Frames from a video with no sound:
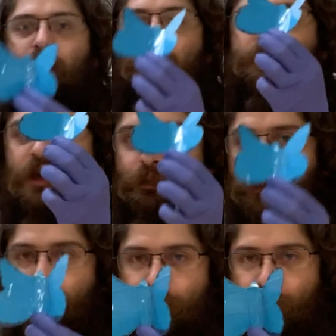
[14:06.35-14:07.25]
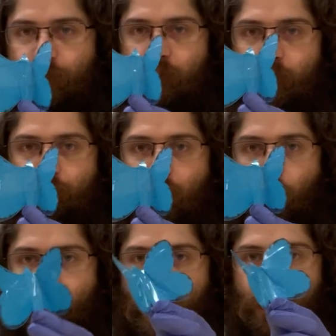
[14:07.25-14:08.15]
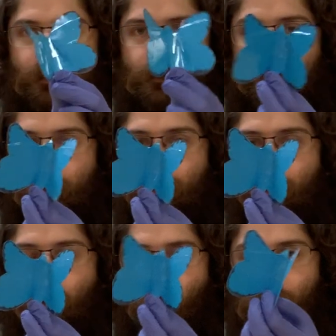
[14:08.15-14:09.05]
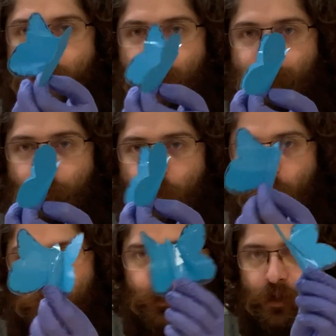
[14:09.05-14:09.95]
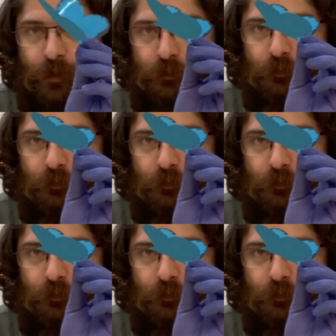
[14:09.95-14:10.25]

It's not professional, but we have one half of a butterfly.